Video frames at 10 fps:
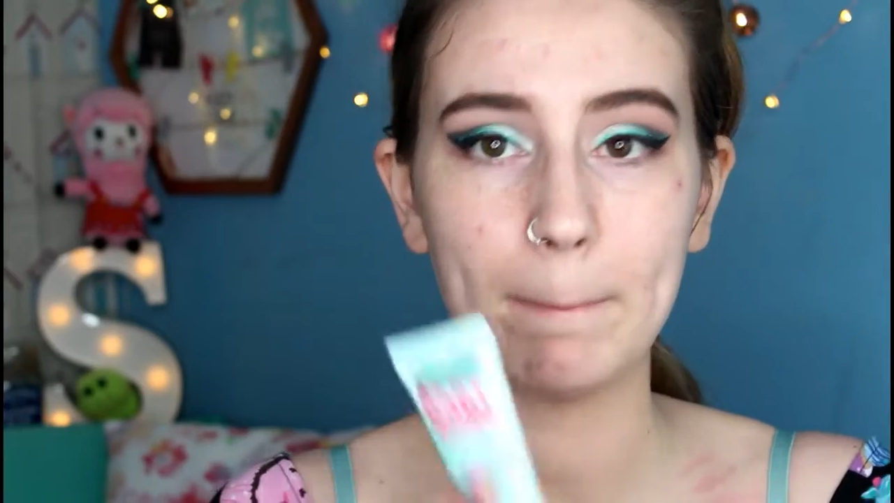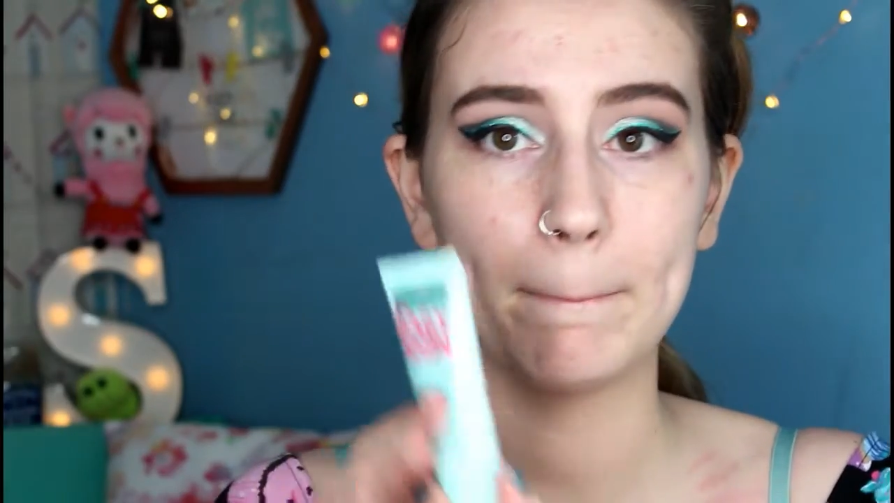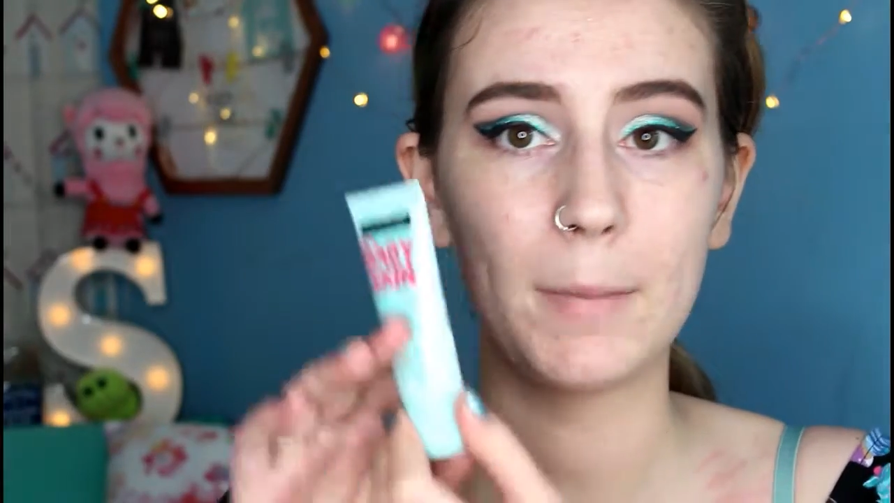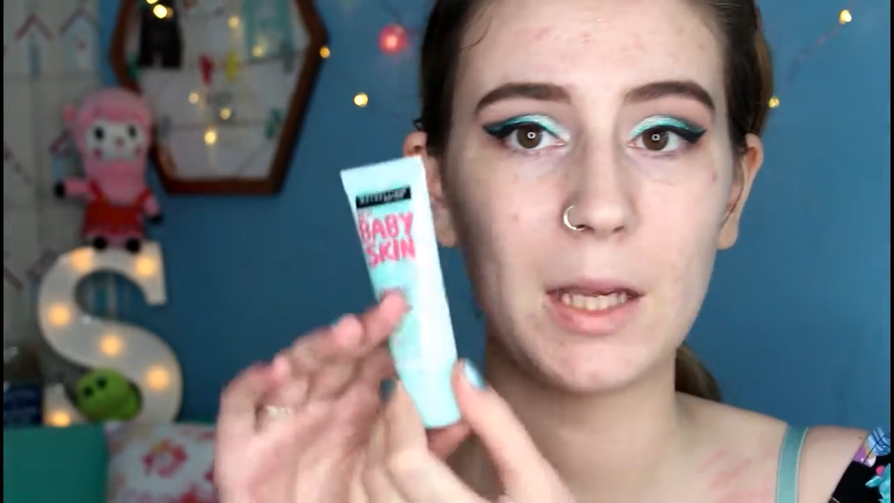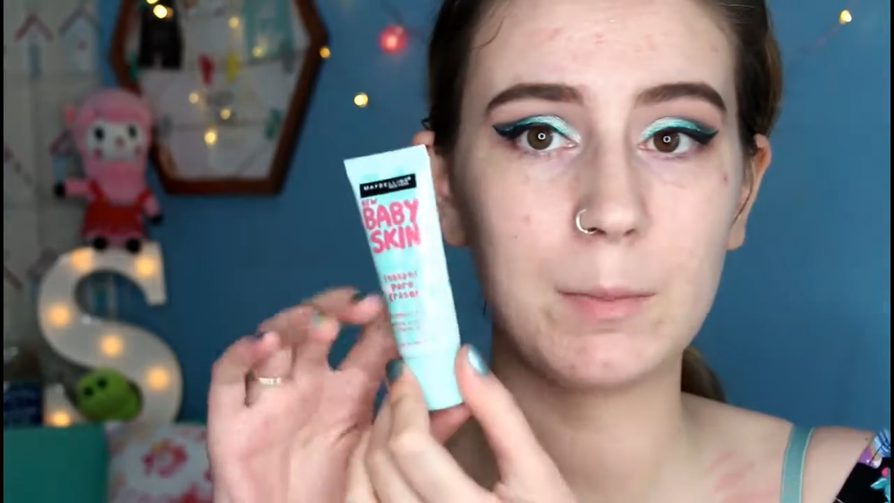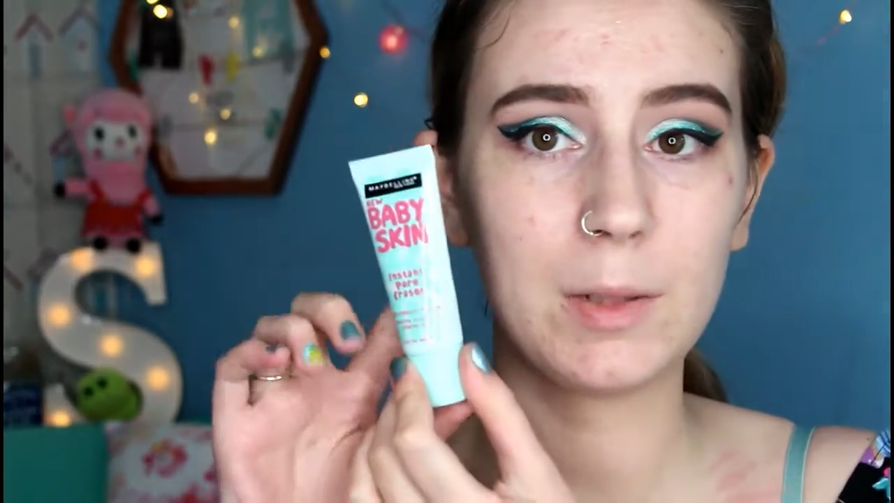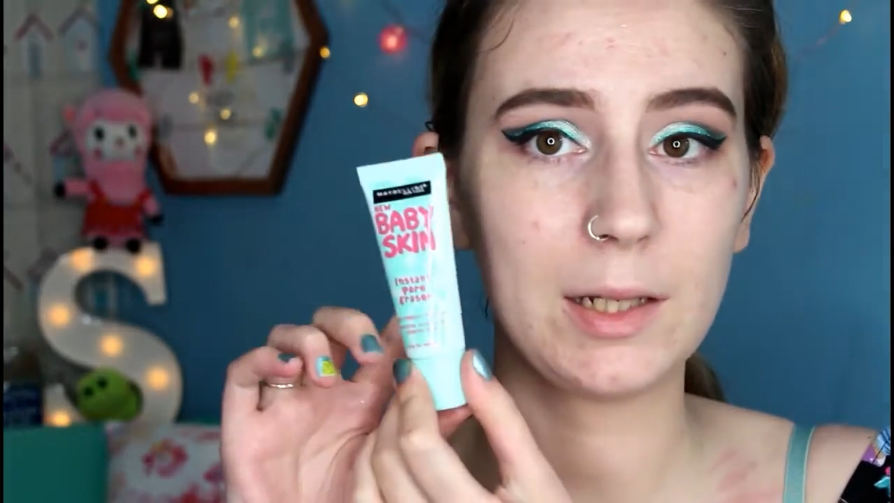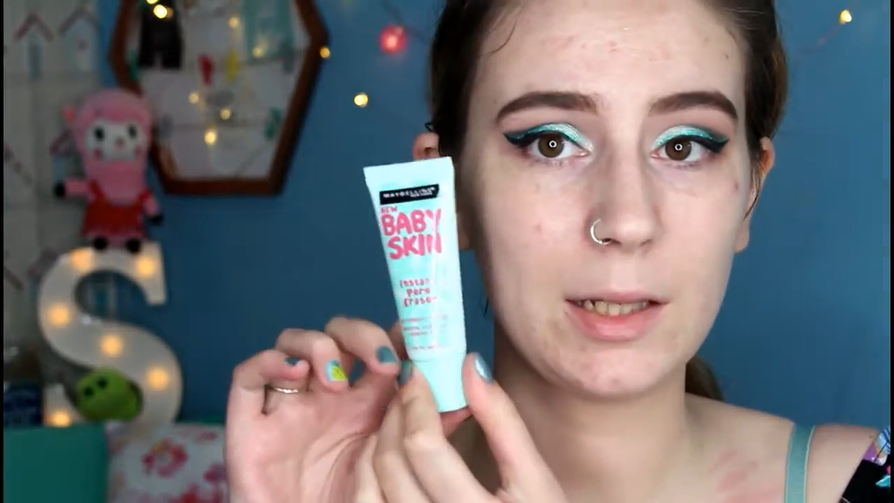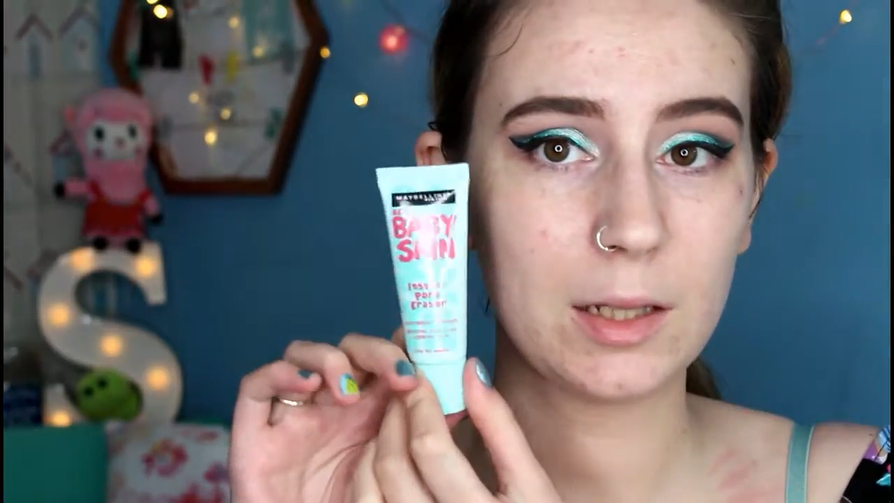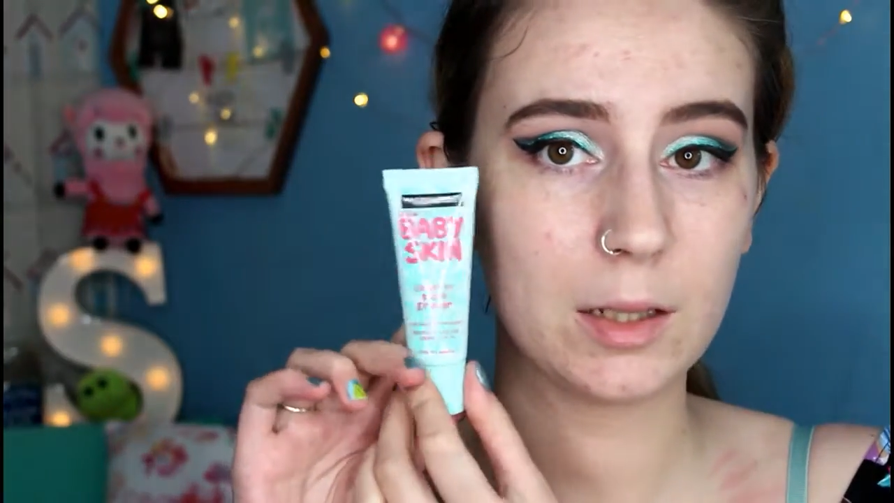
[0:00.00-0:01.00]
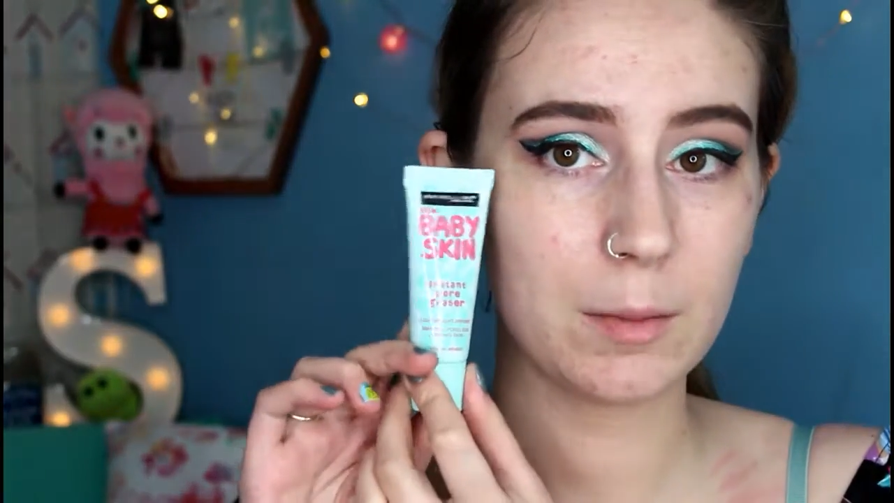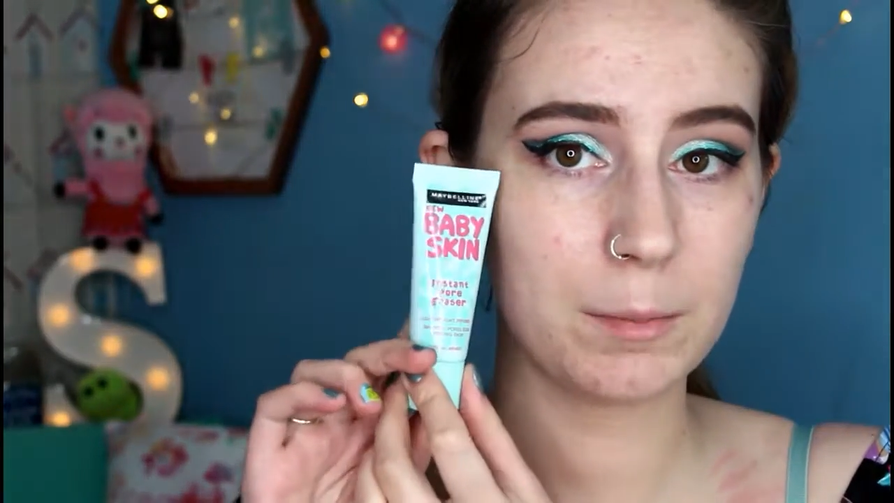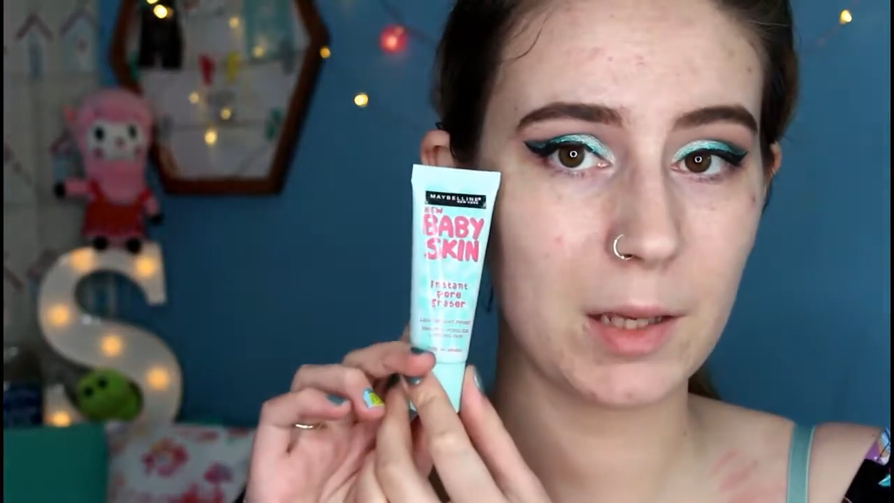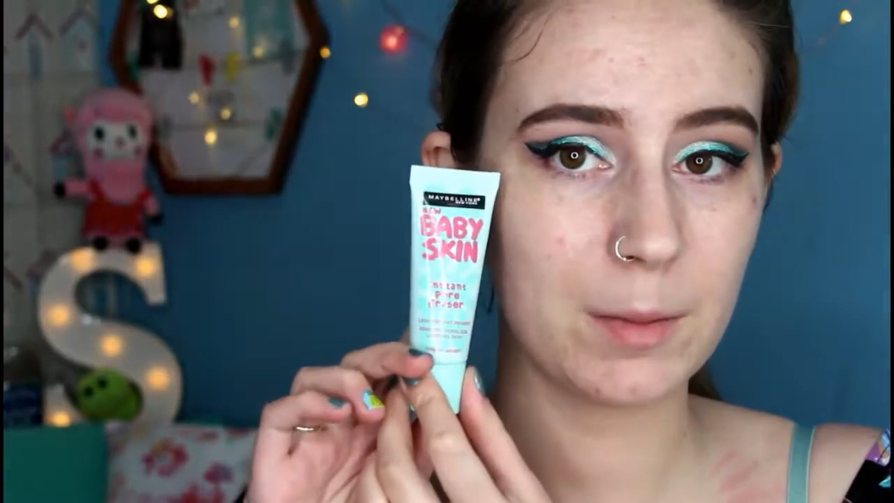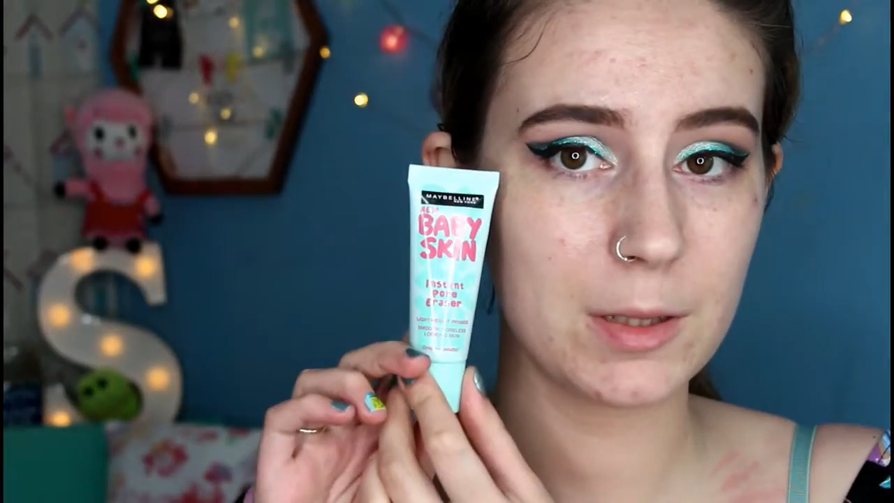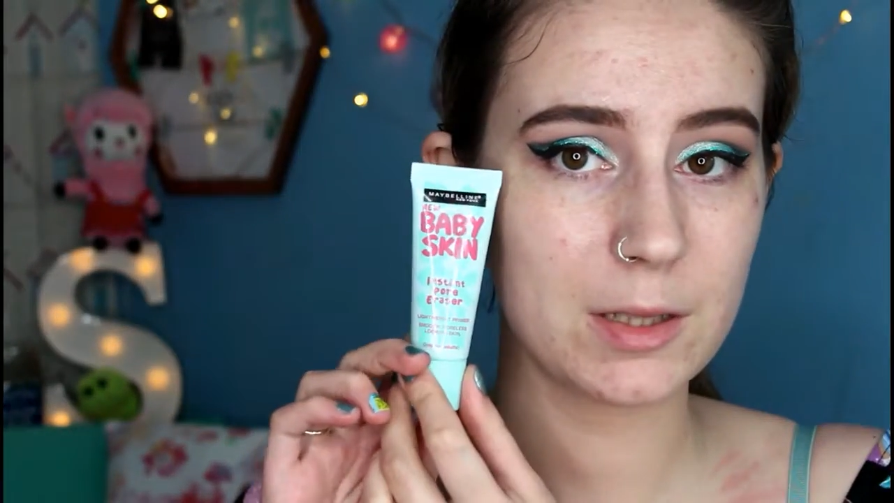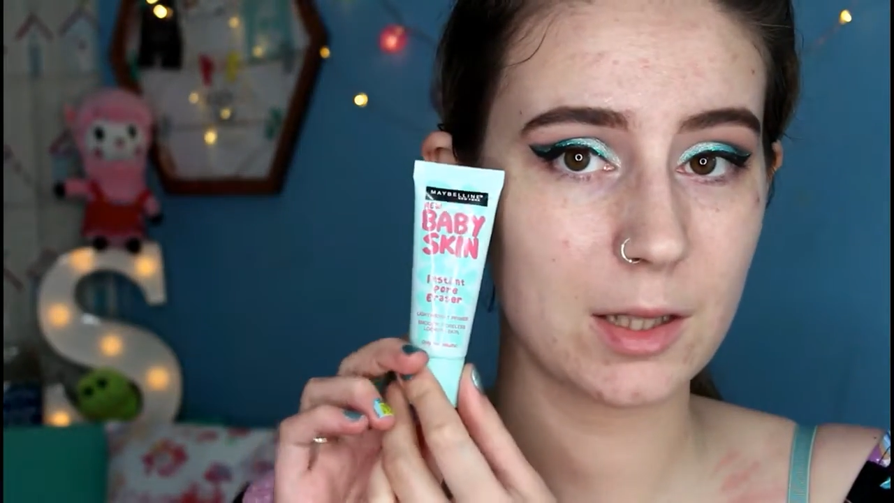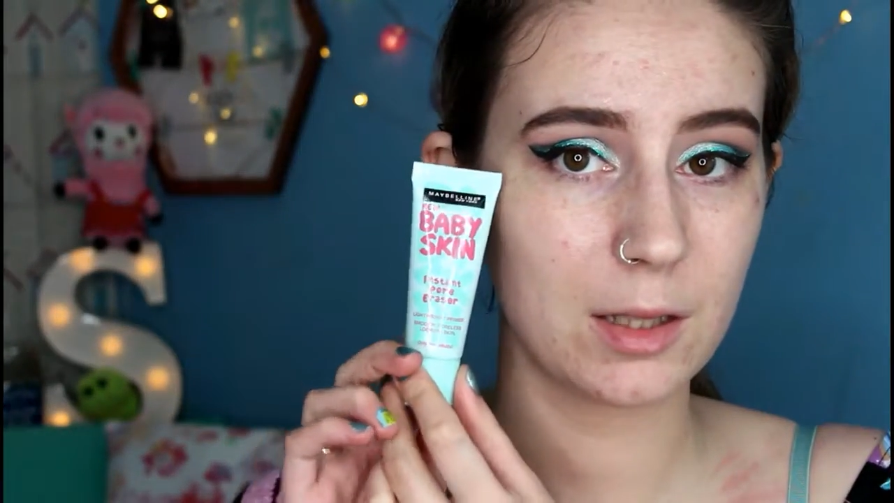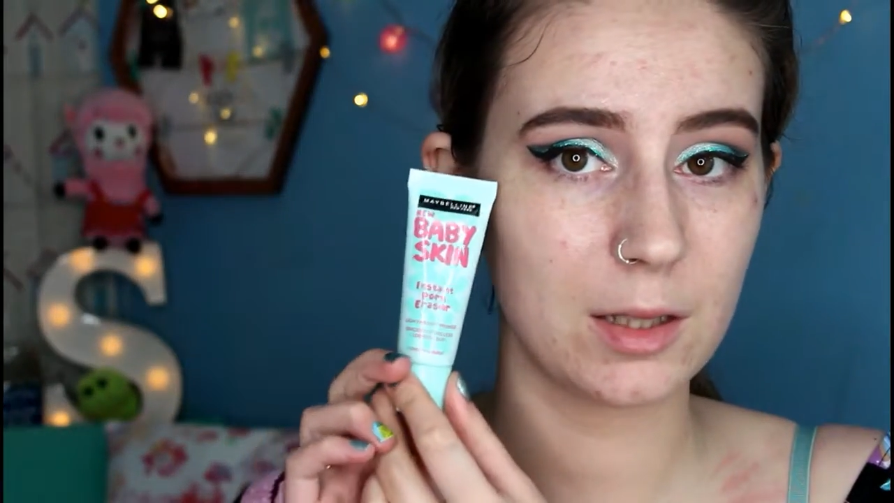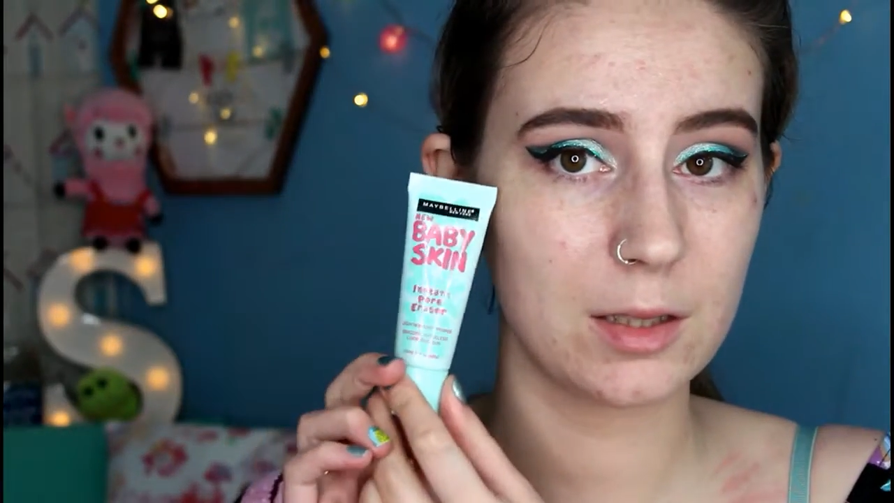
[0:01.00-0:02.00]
Maybelline Baby Skin